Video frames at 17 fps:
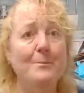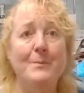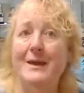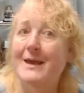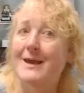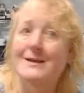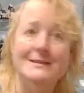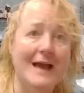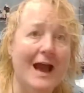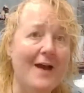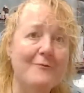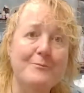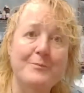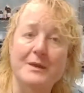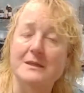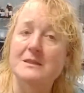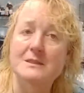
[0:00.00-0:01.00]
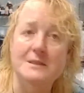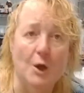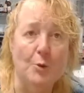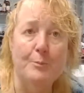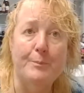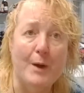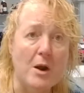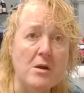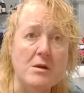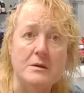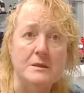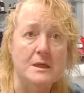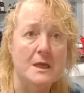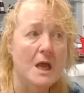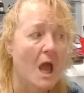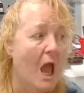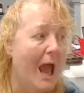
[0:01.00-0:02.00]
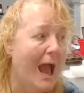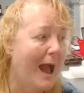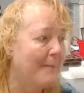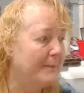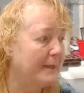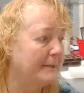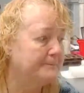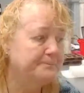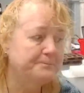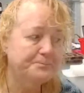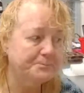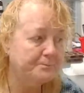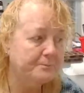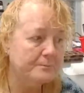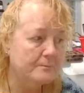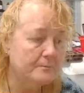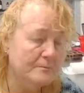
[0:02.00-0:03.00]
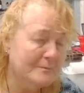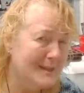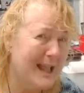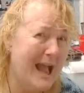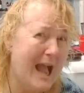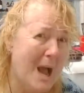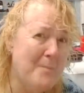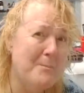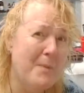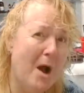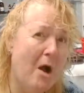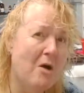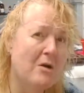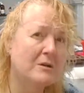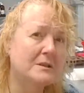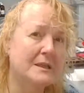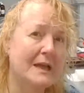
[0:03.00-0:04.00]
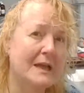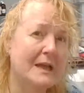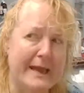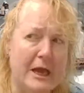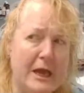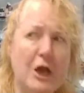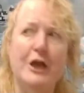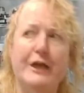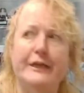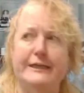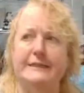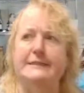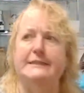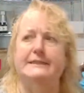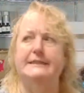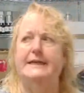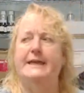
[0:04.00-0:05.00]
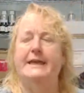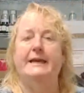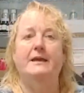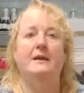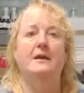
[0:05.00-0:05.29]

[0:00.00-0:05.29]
because I've been so burnt. I mean, I bought a honey stick